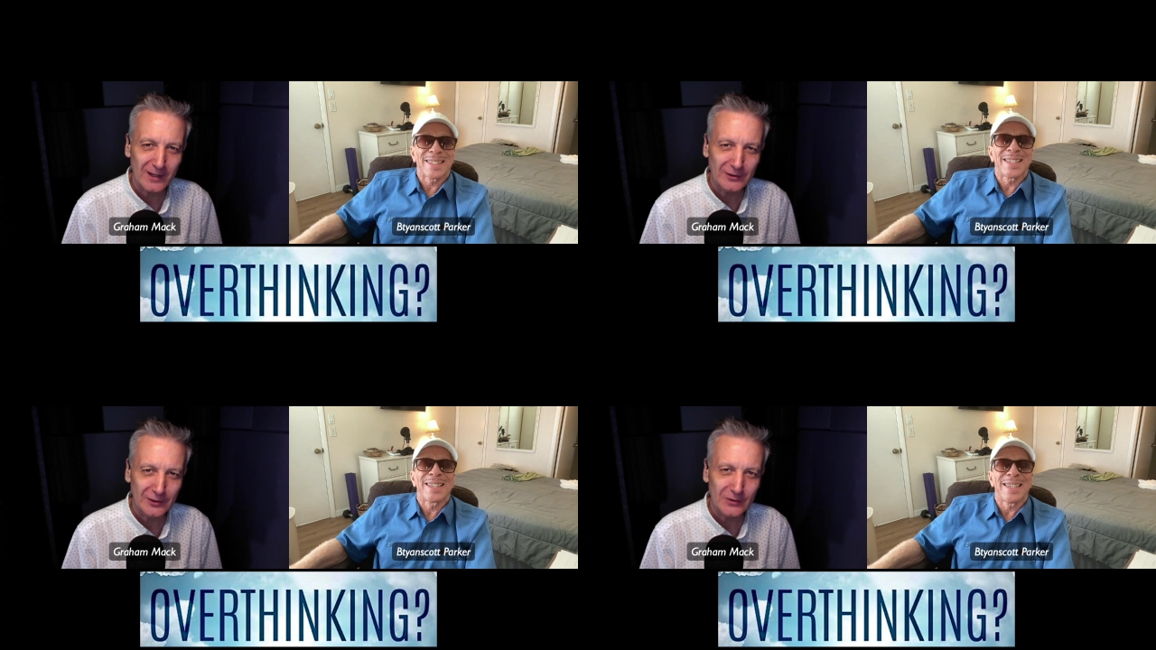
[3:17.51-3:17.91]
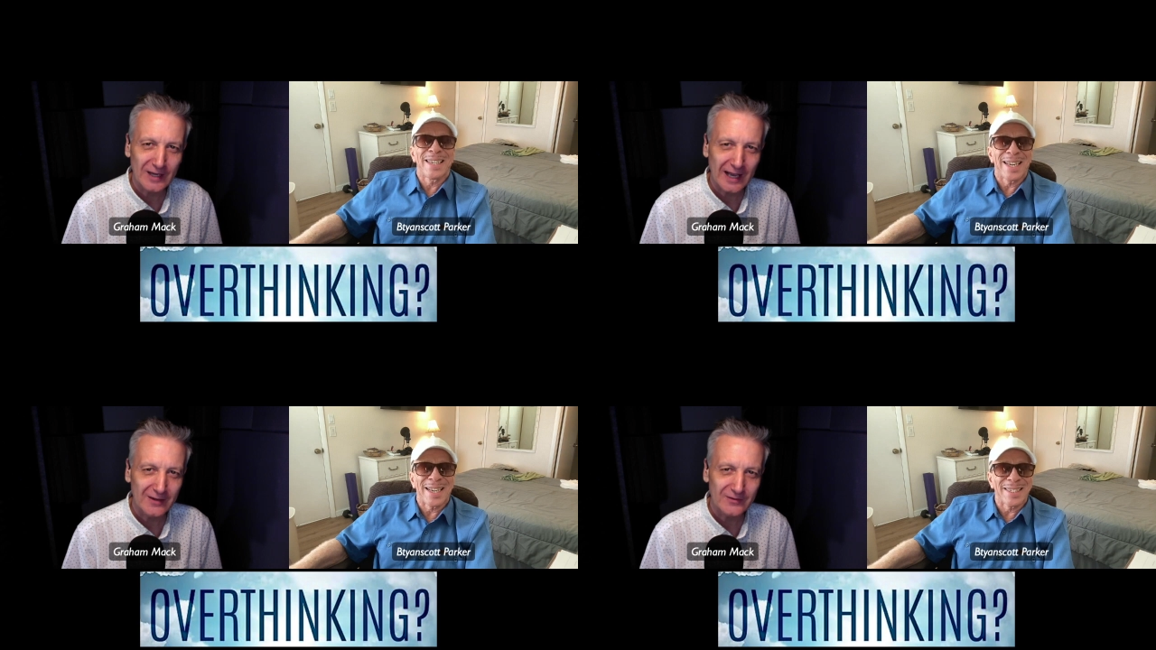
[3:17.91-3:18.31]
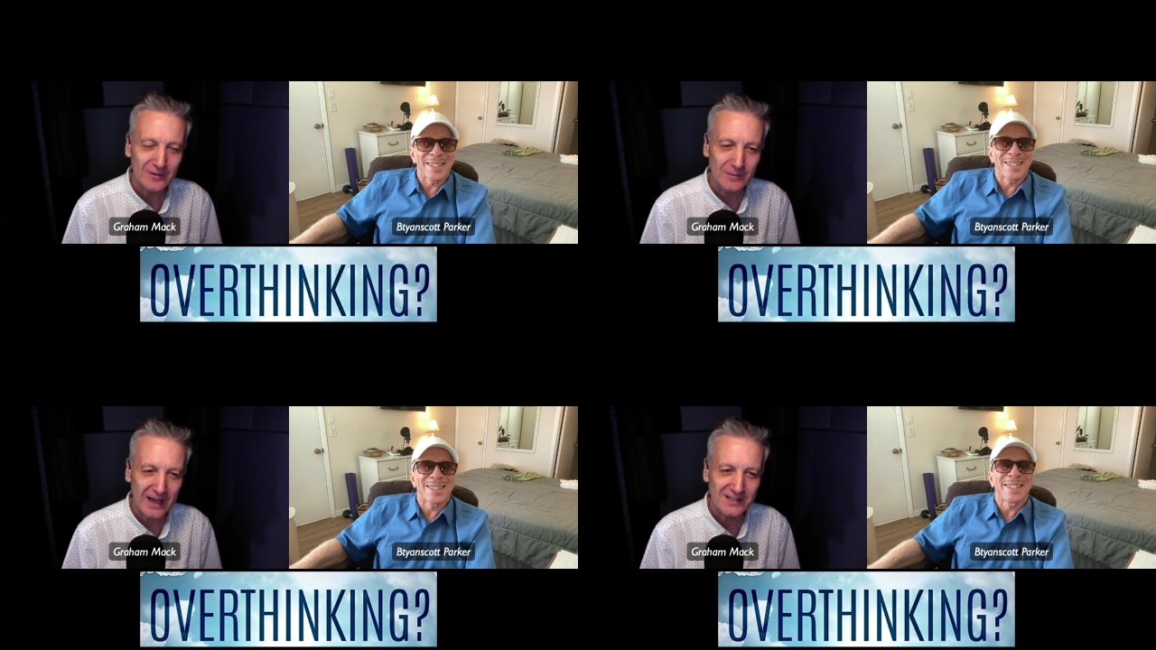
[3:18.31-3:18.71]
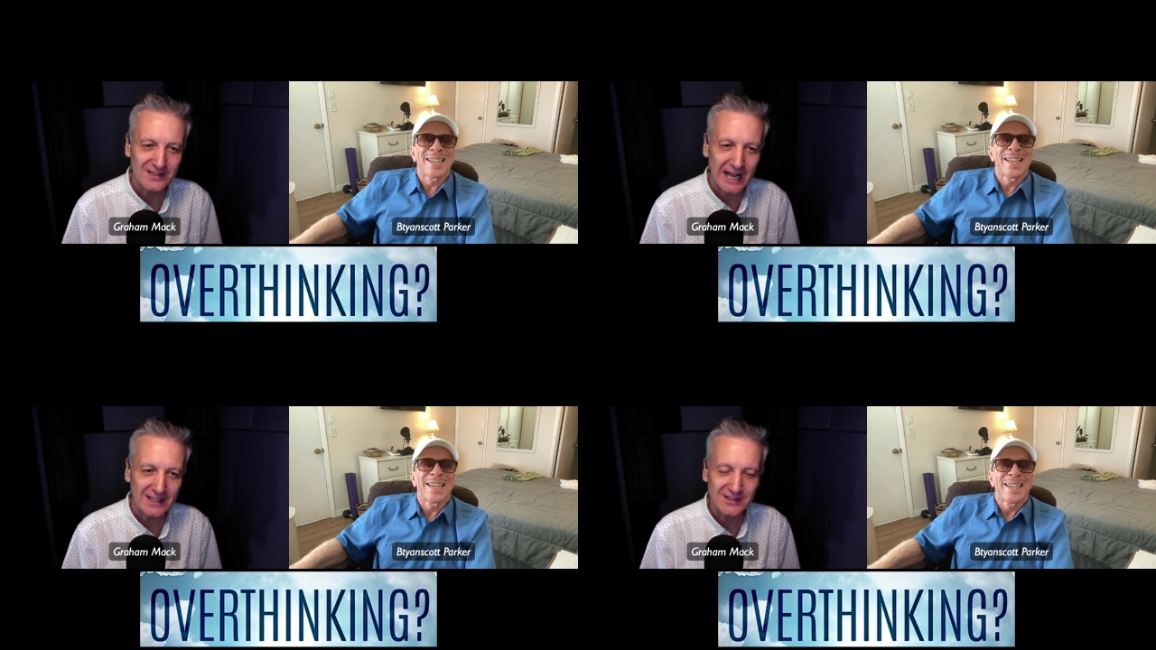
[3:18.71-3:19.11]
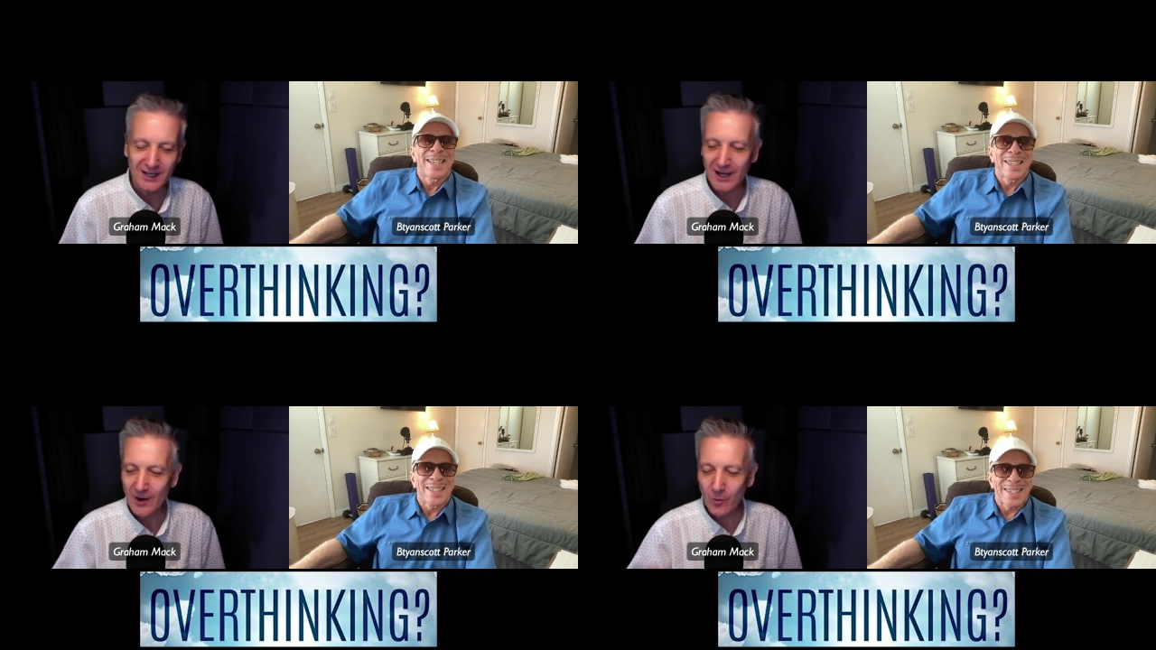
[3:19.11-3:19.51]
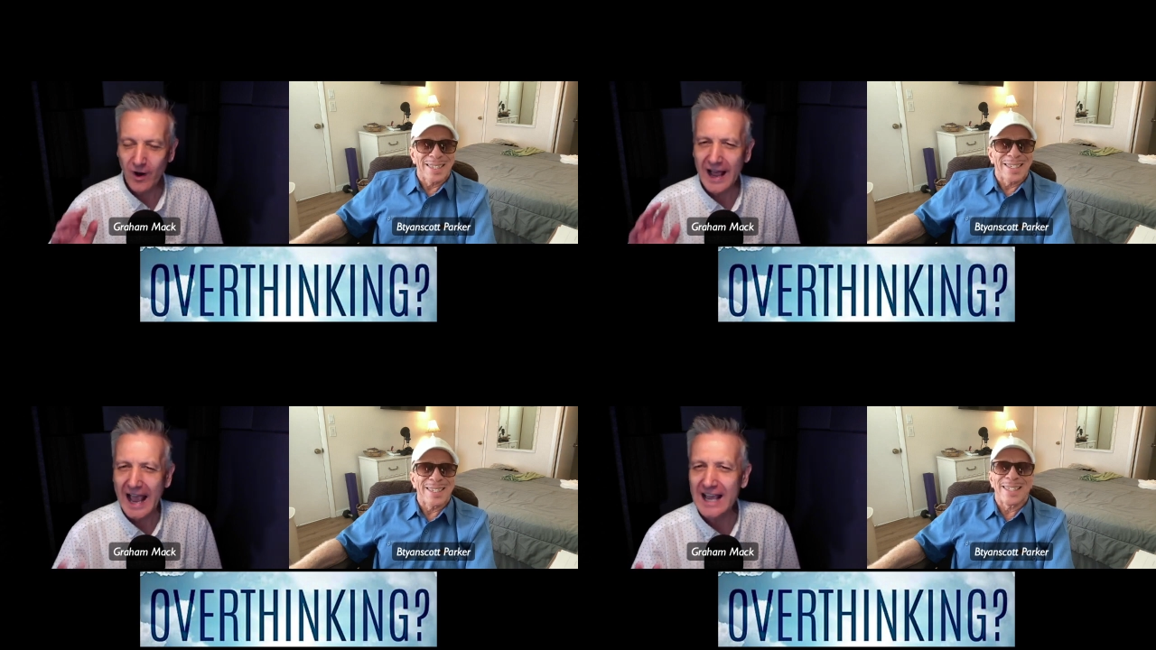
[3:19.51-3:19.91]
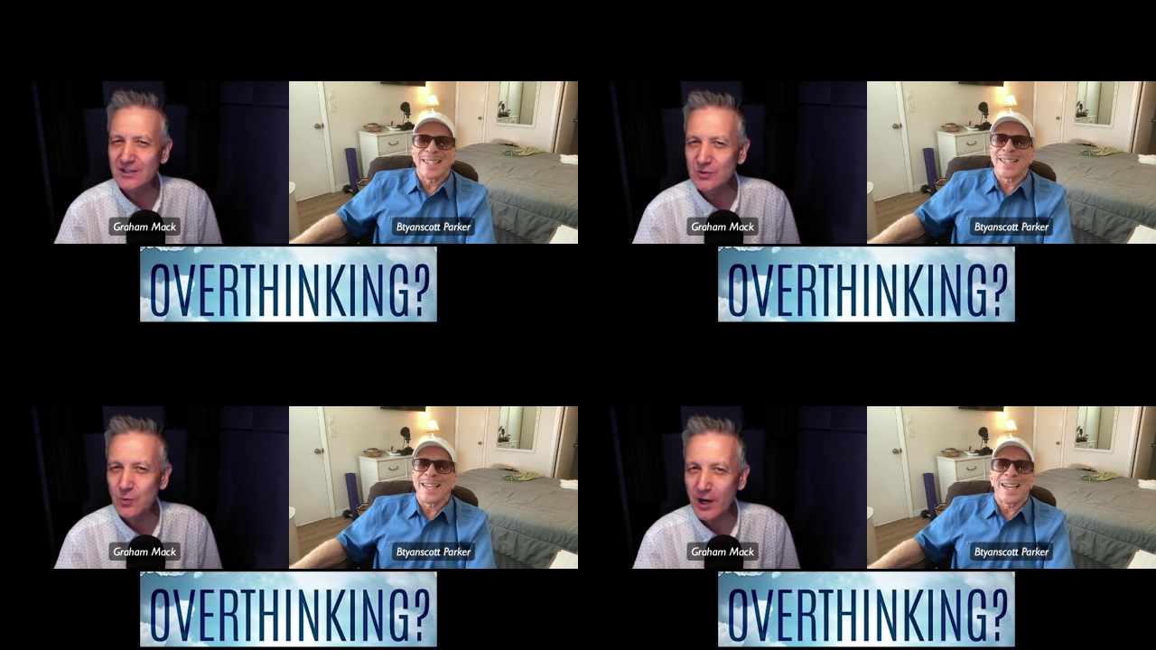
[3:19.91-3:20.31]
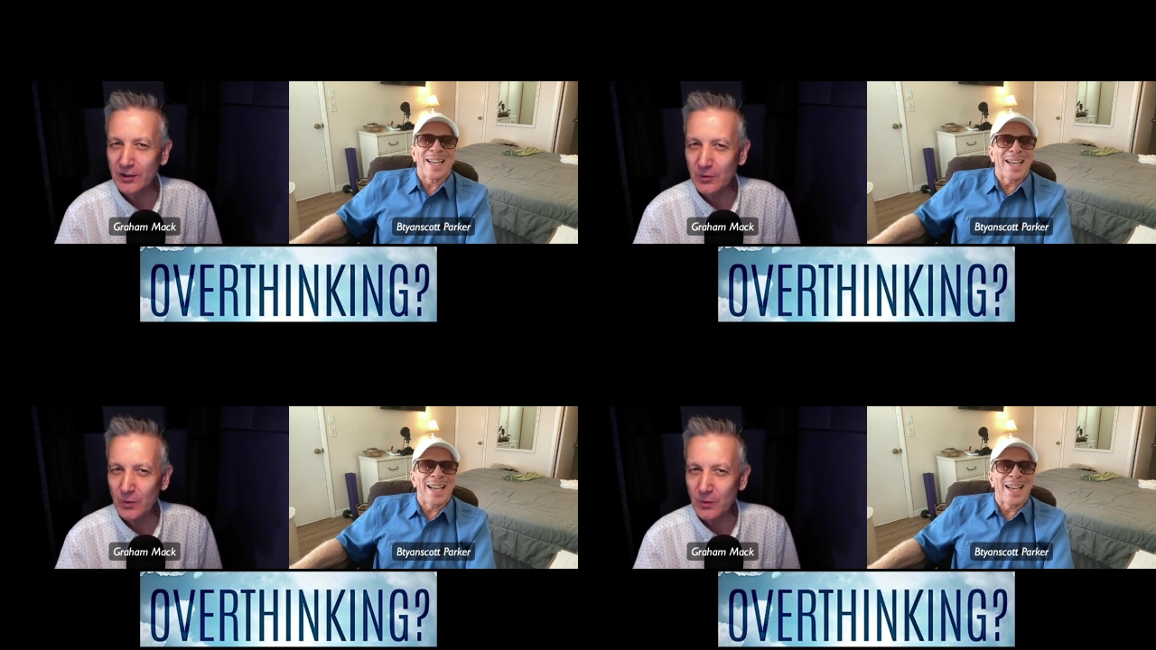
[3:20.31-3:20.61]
Speaker 1: and you gave the best answer. What age were